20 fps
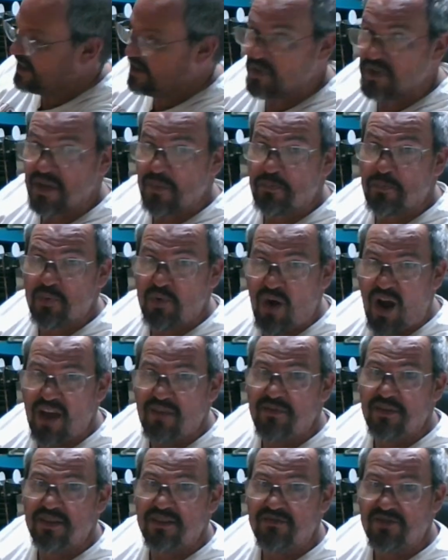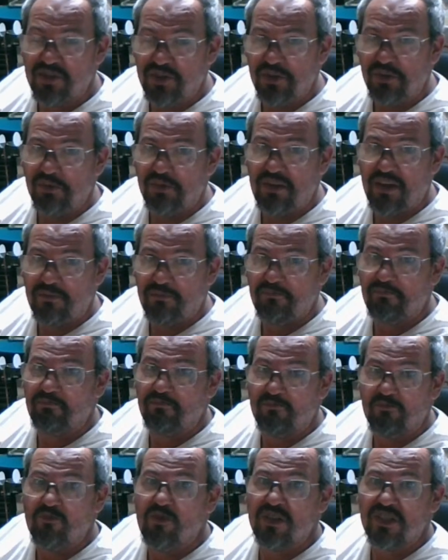was a private dude that
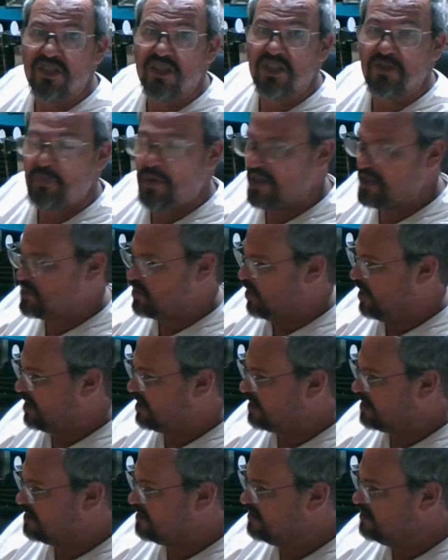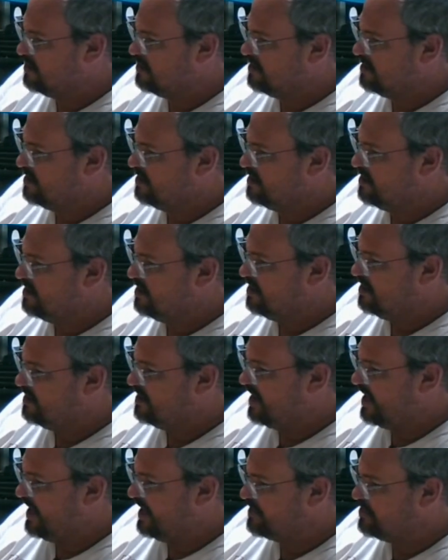was the spacewalker.
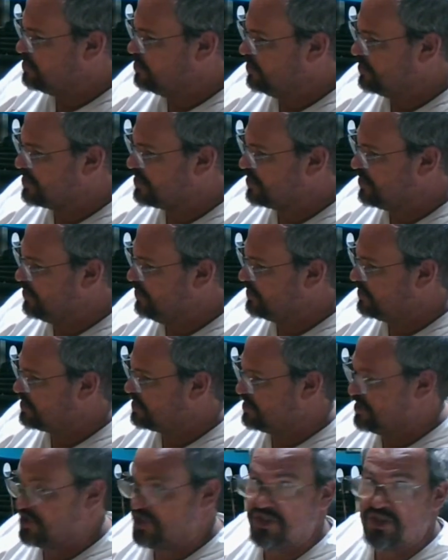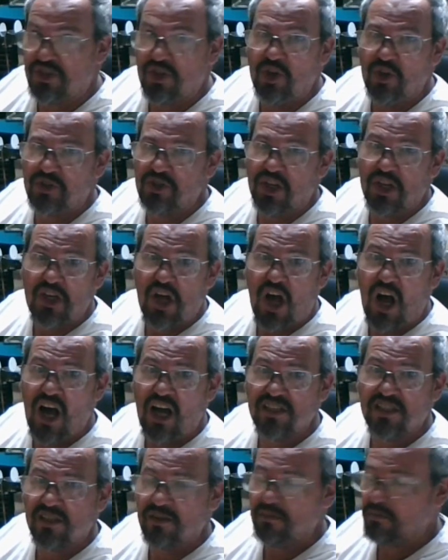They had new suits. The suits look
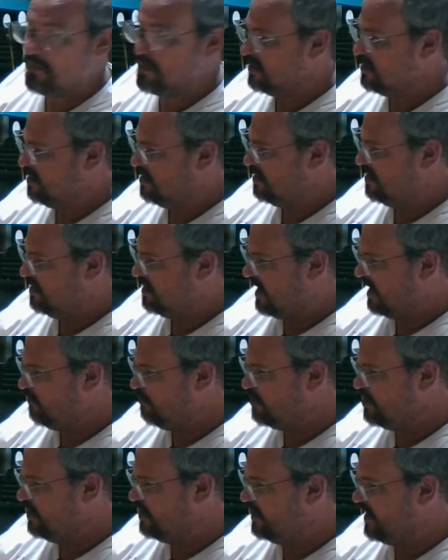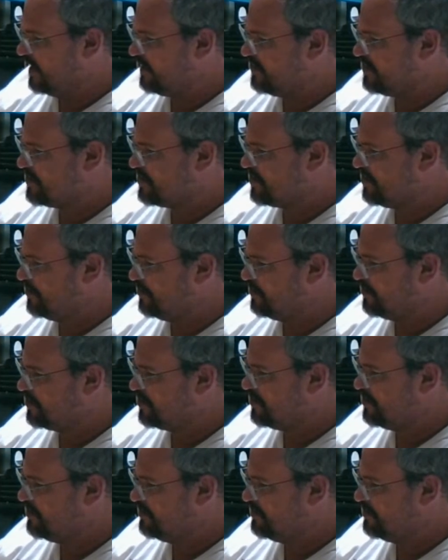awesome. I really like the suits.